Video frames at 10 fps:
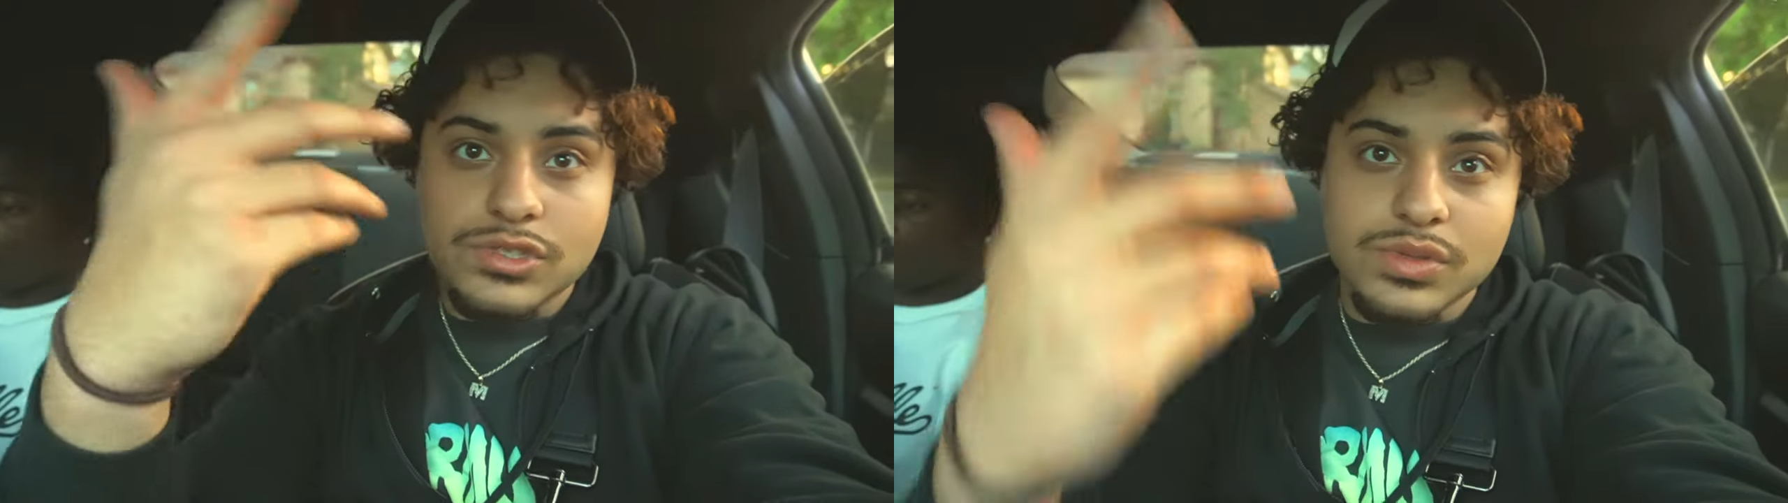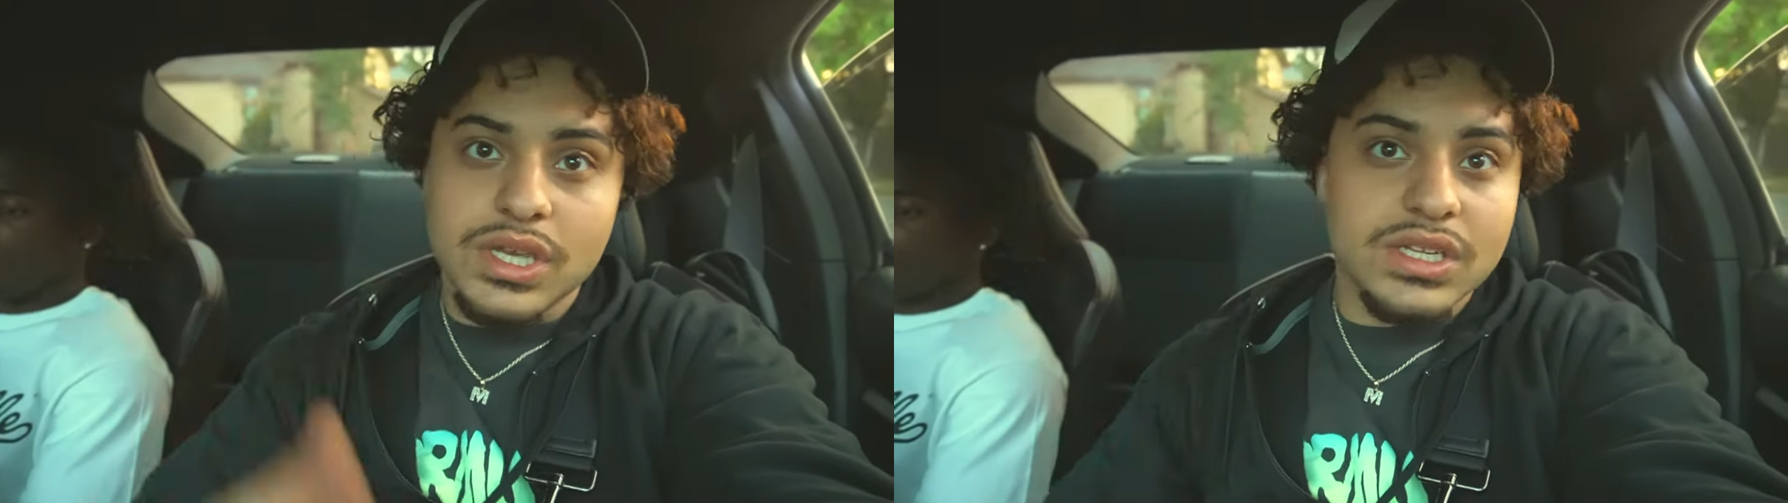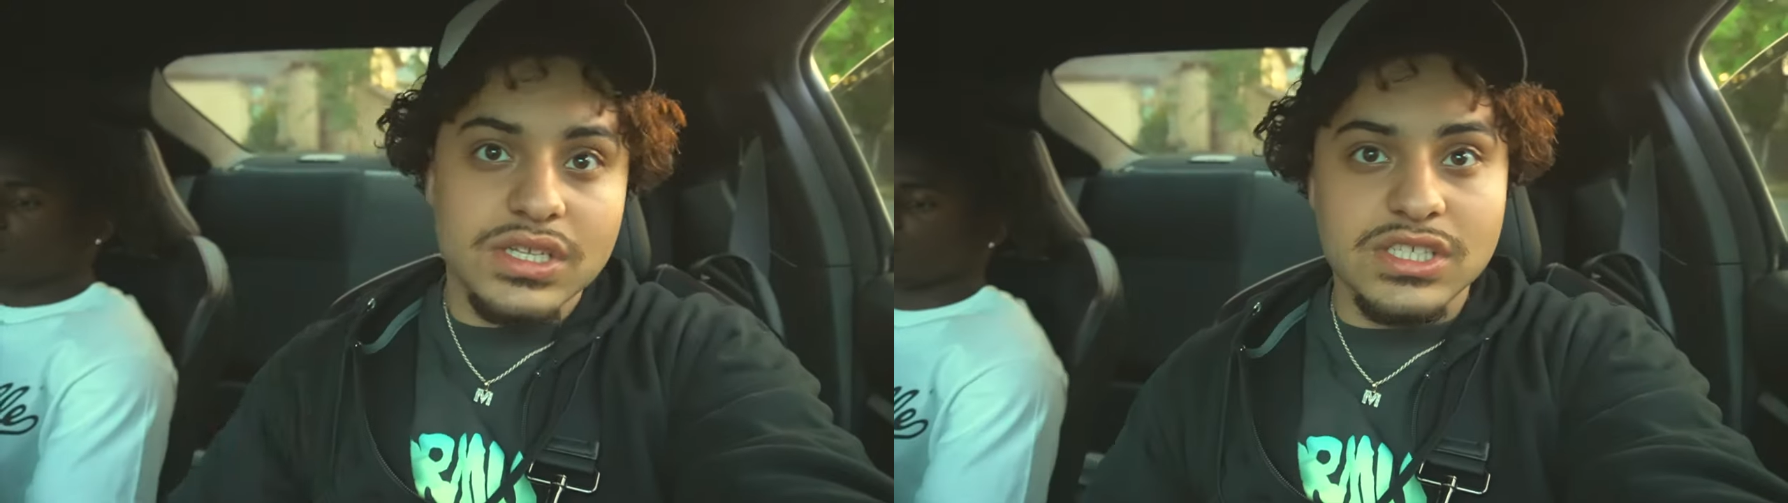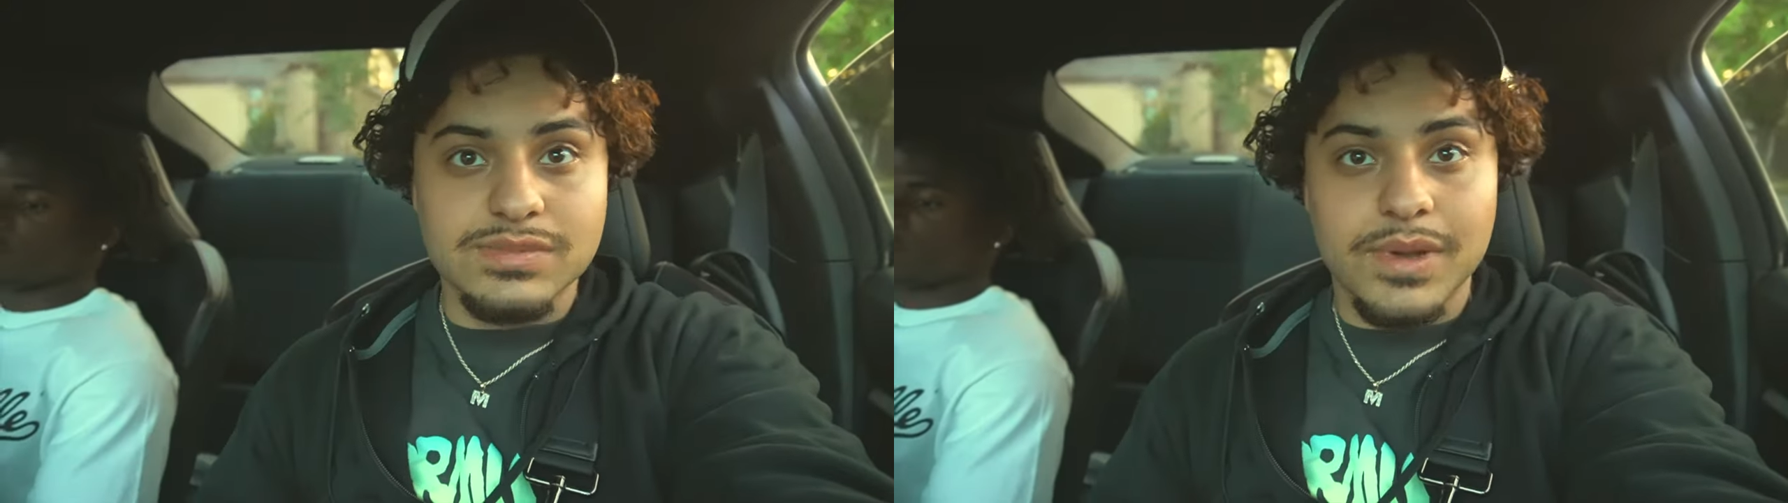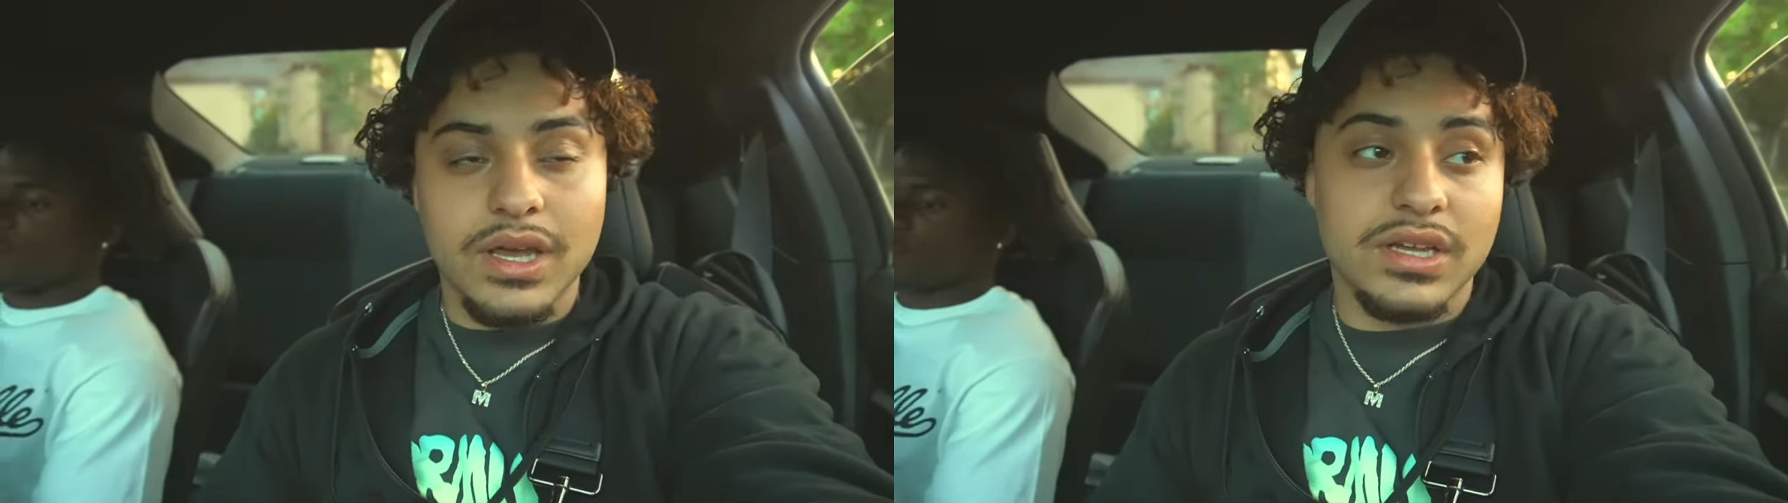once we get to the
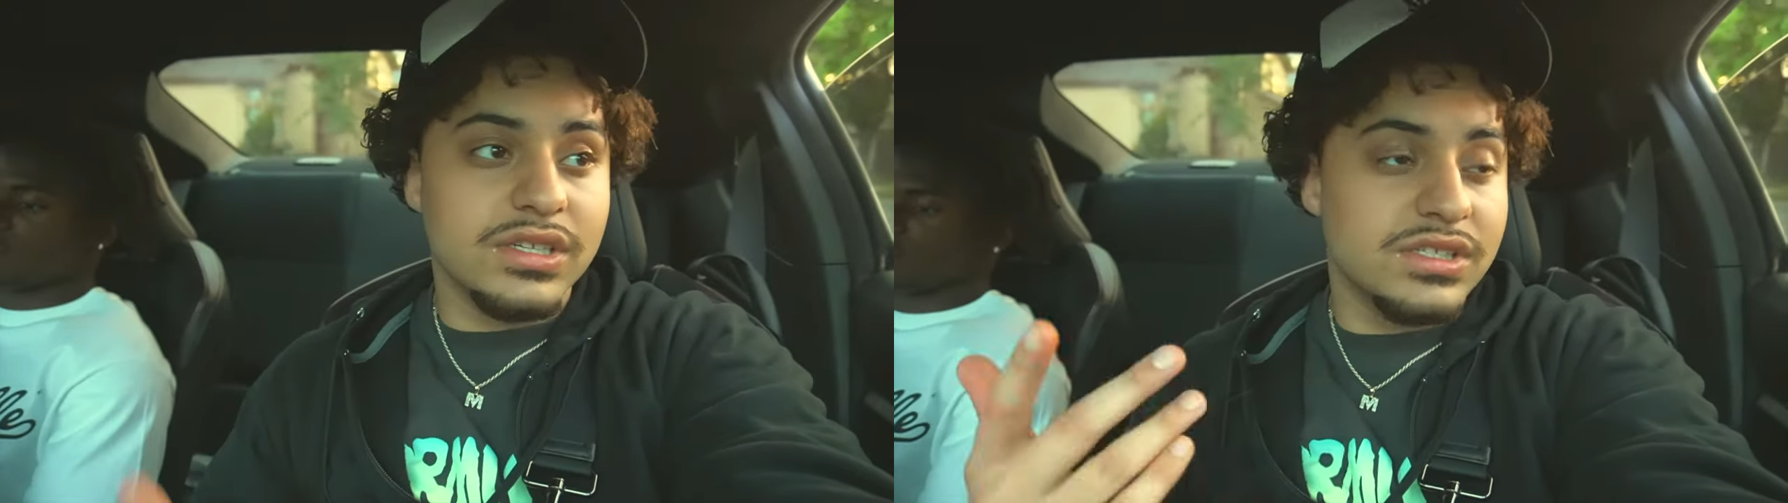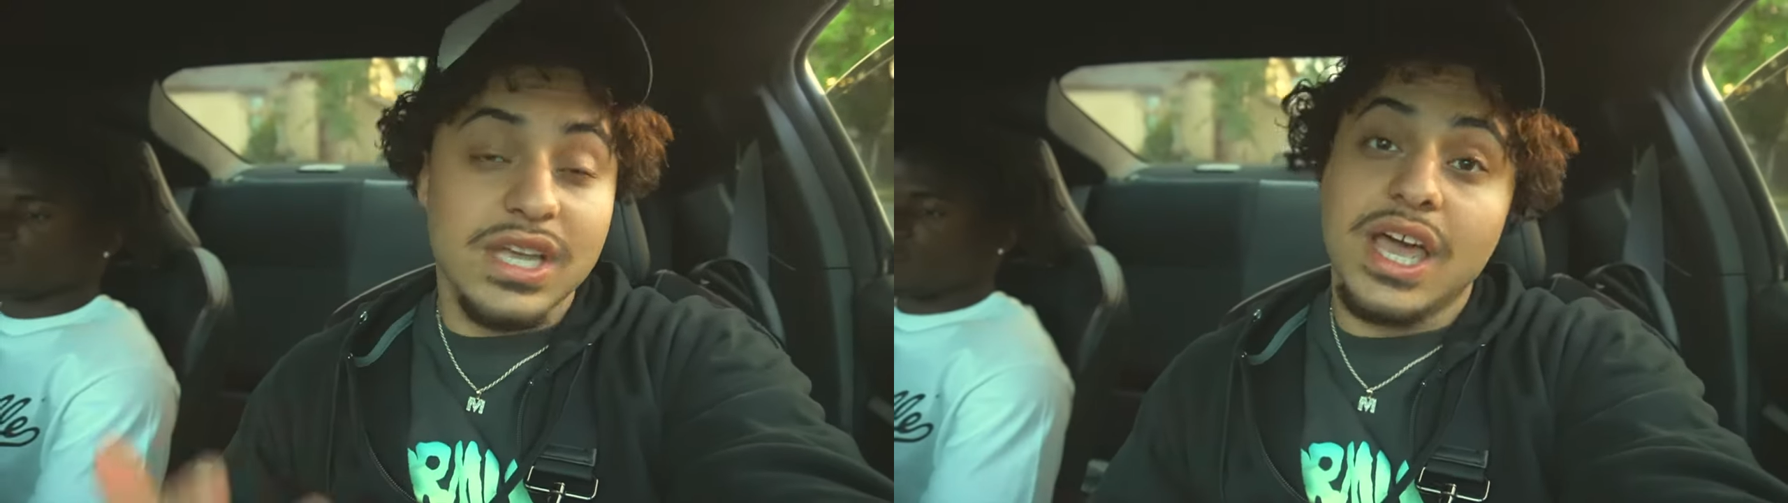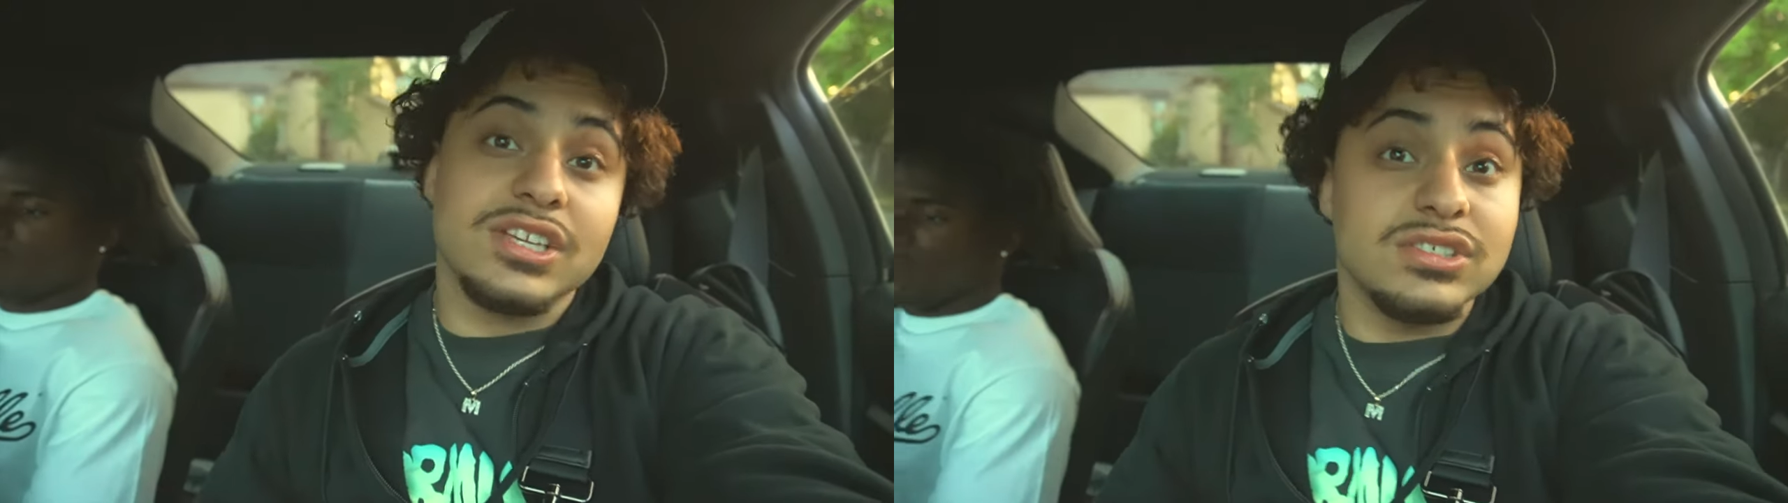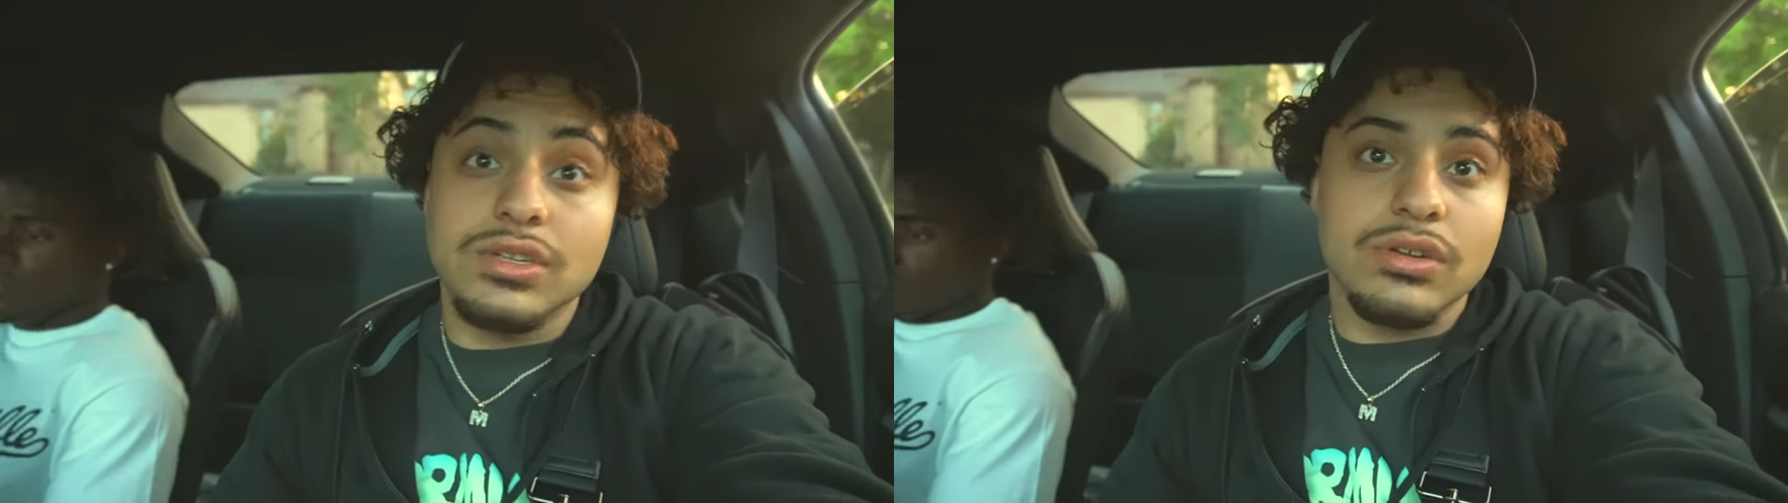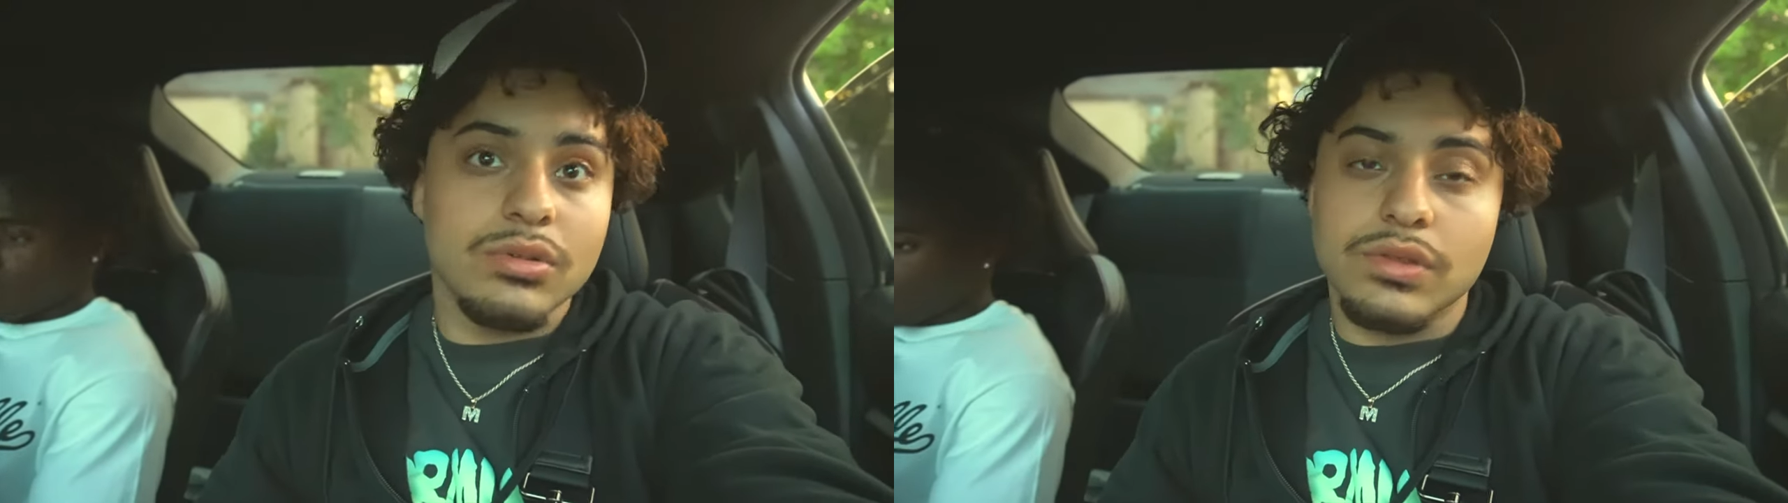spot because I actually don't